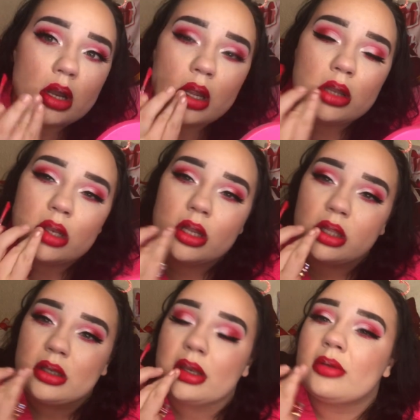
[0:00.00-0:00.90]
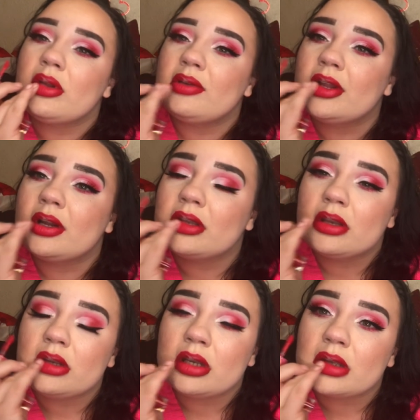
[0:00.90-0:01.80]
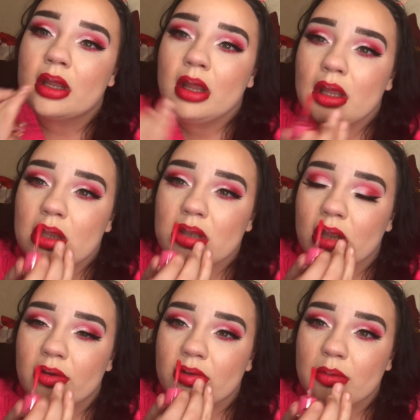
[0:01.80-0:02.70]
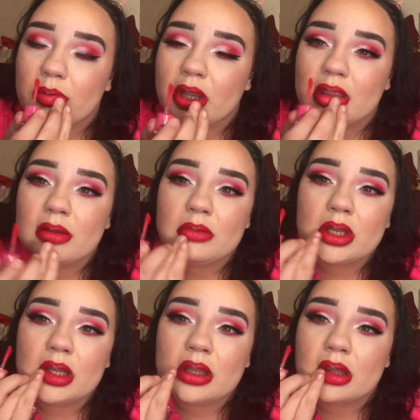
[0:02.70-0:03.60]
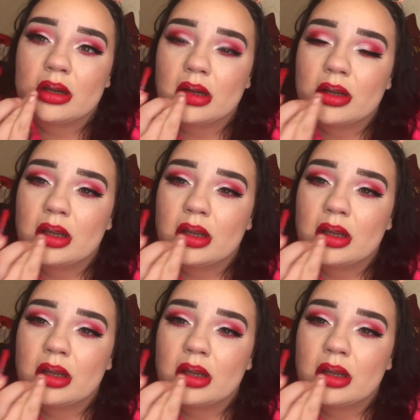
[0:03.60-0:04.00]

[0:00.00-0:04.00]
And then I like to take my fingers and just softly blend them together.